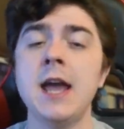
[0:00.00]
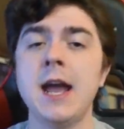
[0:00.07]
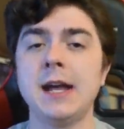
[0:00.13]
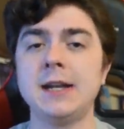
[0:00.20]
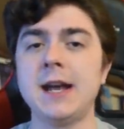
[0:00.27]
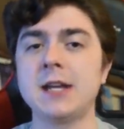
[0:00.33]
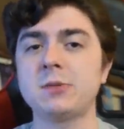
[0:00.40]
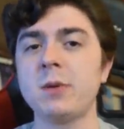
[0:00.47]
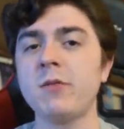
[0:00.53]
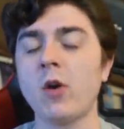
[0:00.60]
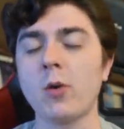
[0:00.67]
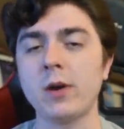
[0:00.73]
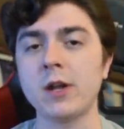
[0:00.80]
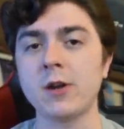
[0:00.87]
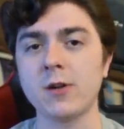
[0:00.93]
And as we've
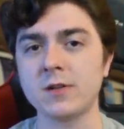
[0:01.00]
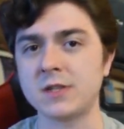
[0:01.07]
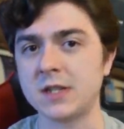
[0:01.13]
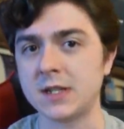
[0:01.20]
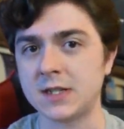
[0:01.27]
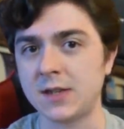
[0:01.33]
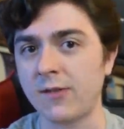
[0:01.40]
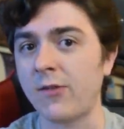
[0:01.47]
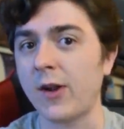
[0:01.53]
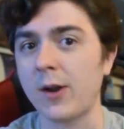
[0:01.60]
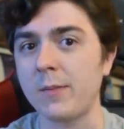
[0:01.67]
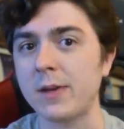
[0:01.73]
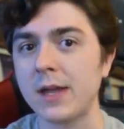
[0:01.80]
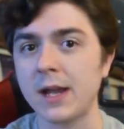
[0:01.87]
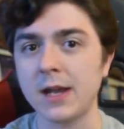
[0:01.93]
already heard since the
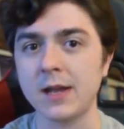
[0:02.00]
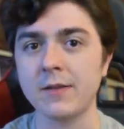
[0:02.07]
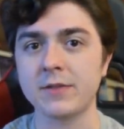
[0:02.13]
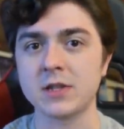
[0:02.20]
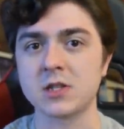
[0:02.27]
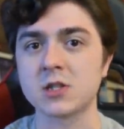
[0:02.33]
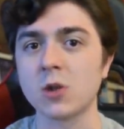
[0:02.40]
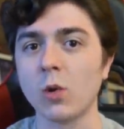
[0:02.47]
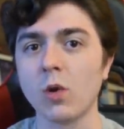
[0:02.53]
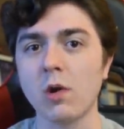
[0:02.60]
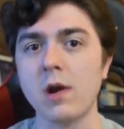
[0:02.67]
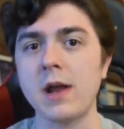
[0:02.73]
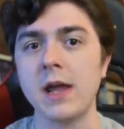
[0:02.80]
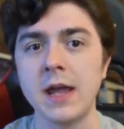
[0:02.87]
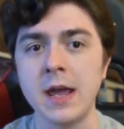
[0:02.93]
very beginning of the
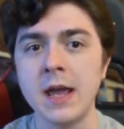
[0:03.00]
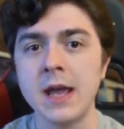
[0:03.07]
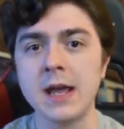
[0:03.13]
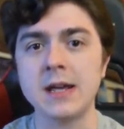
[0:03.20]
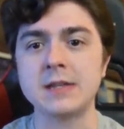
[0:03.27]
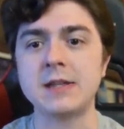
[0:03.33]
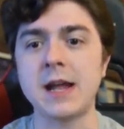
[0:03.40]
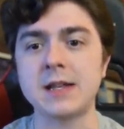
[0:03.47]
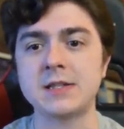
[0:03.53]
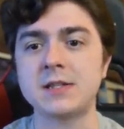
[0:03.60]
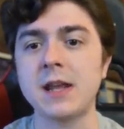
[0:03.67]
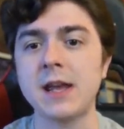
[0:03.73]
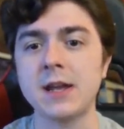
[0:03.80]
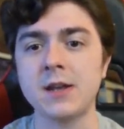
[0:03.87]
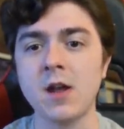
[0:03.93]
story, is that
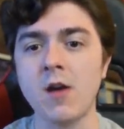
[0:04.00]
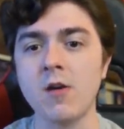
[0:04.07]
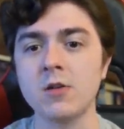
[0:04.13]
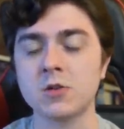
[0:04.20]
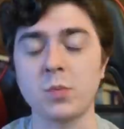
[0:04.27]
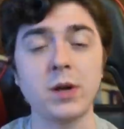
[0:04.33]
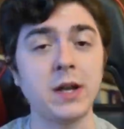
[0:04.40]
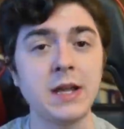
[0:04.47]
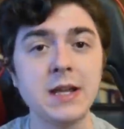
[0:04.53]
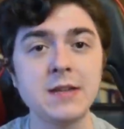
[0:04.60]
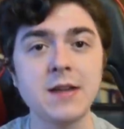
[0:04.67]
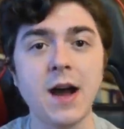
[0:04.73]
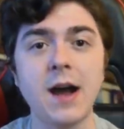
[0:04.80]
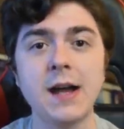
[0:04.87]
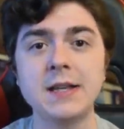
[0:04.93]
Seiya knows when
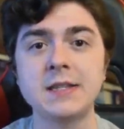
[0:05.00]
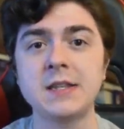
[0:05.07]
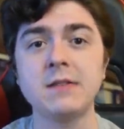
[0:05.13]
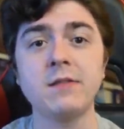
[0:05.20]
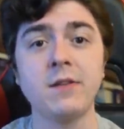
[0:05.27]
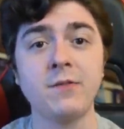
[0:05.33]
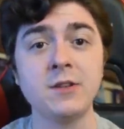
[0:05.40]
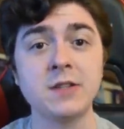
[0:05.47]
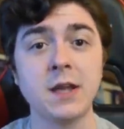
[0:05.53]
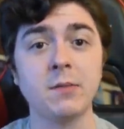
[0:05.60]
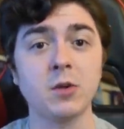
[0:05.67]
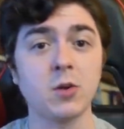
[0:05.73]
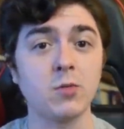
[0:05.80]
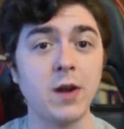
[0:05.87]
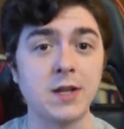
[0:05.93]
he dies, even if he's
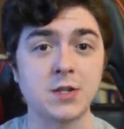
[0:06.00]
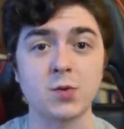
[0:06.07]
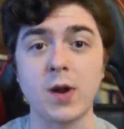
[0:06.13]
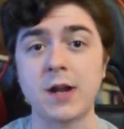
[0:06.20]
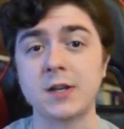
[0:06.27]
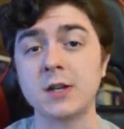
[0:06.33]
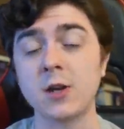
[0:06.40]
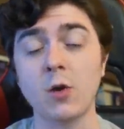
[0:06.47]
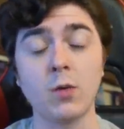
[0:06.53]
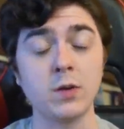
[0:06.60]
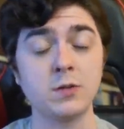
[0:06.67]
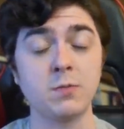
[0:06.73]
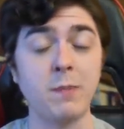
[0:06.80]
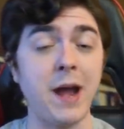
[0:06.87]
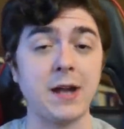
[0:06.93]
able to resurrect and
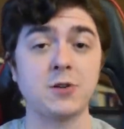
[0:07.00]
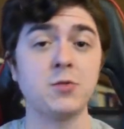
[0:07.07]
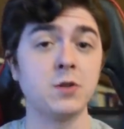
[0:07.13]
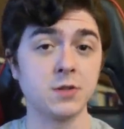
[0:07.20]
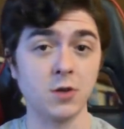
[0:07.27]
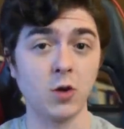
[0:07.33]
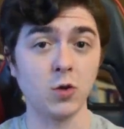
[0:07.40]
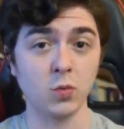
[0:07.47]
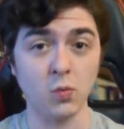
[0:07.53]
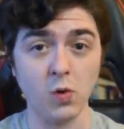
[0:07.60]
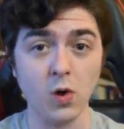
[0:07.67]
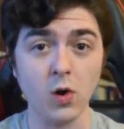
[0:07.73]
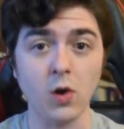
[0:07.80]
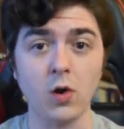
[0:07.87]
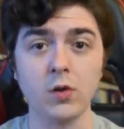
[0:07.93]
go back to his old
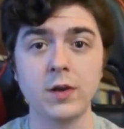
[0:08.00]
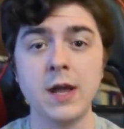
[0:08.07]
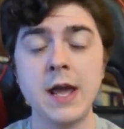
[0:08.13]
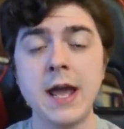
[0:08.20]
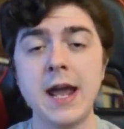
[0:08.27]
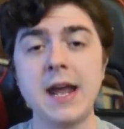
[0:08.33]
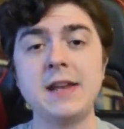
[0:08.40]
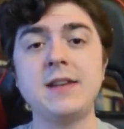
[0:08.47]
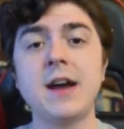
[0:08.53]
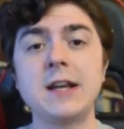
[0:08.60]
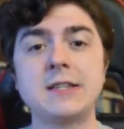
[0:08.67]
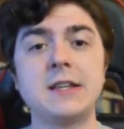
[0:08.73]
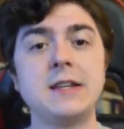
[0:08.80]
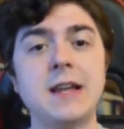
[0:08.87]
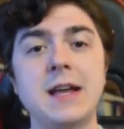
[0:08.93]
world, it
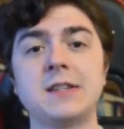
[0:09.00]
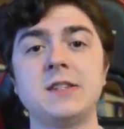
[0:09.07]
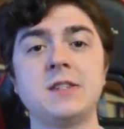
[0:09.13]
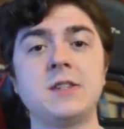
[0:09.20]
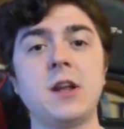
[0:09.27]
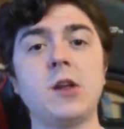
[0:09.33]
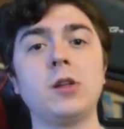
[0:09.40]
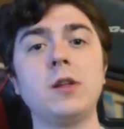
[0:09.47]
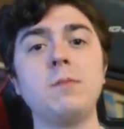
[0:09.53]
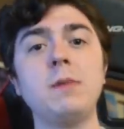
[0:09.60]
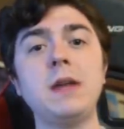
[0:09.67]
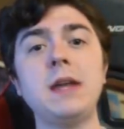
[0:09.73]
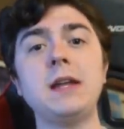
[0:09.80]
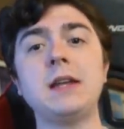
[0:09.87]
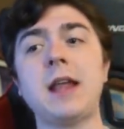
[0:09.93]
doesn't necessarily
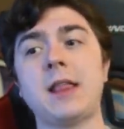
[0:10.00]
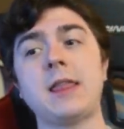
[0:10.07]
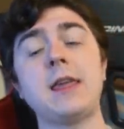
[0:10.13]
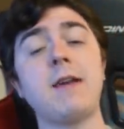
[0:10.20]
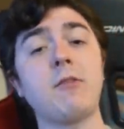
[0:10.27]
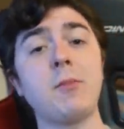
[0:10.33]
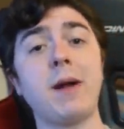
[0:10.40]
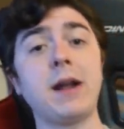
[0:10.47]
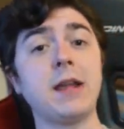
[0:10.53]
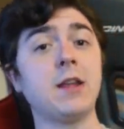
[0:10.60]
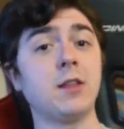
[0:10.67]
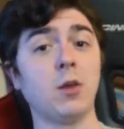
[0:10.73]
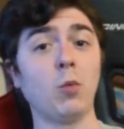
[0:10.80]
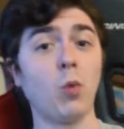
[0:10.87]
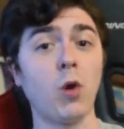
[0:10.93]
mean that the everybody
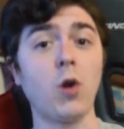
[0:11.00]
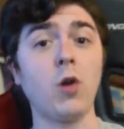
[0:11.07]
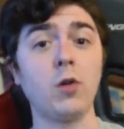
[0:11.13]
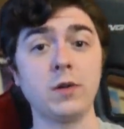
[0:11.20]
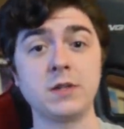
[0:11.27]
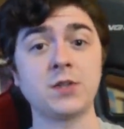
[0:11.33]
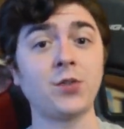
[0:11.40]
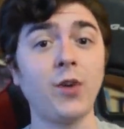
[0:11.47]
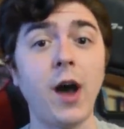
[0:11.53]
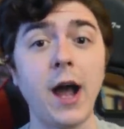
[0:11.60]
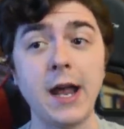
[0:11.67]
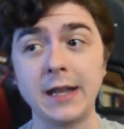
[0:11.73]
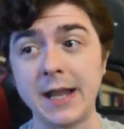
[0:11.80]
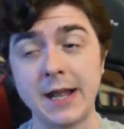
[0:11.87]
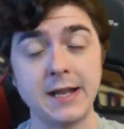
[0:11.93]
in the world is
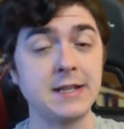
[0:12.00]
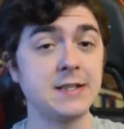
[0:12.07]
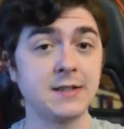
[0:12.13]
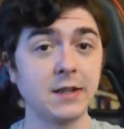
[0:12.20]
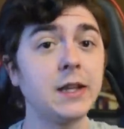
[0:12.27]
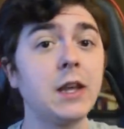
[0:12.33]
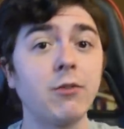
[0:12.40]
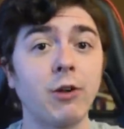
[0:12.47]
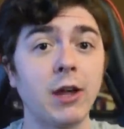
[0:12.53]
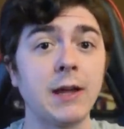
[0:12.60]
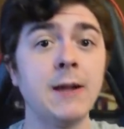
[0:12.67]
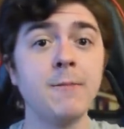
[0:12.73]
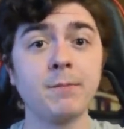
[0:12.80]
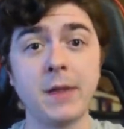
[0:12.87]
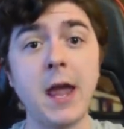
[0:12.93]
fine, that he's
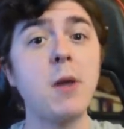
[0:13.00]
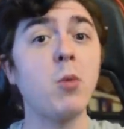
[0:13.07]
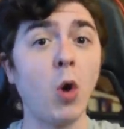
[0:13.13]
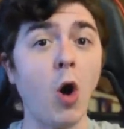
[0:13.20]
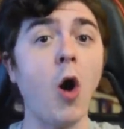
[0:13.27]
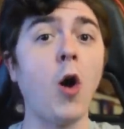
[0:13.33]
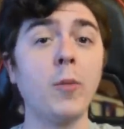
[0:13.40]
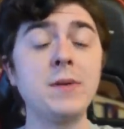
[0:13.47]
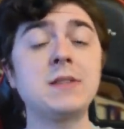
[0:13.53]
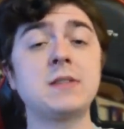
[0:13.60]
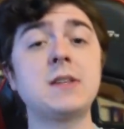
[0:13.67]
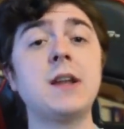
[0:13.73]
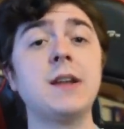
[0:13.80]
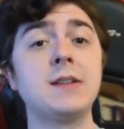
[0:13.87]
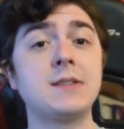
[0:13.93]
leaving. They will all be
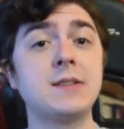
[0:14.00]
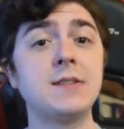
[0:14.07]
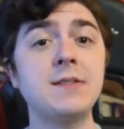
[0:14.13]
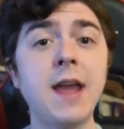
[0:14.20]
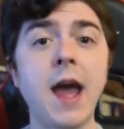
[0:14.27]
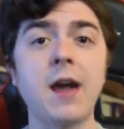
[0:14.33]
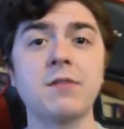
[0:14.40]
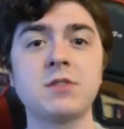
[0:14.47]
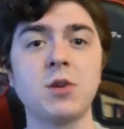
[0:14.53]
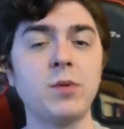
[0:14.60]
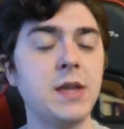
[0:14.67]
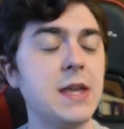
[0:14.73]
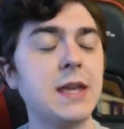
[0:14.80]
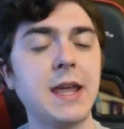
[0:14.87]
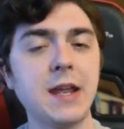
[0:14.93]
sentenced to death, so
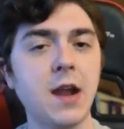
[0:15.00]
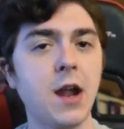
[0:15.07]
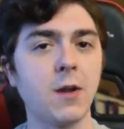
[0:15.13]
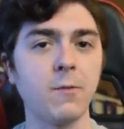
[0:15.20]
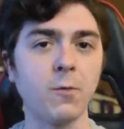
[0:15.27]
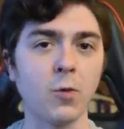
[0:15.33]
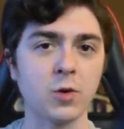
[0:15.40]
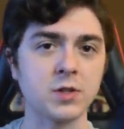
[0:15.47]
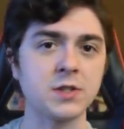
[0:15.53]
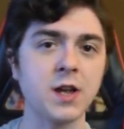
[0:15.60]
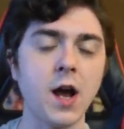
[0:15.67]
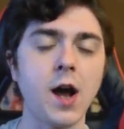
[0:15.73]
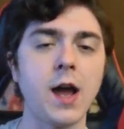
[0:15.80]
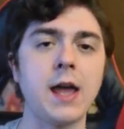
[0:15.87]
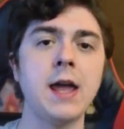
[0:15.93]
he cannot afford to
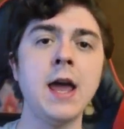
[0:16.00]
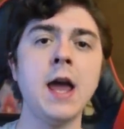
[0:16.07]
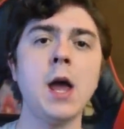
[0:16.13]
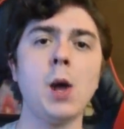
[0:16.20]
die.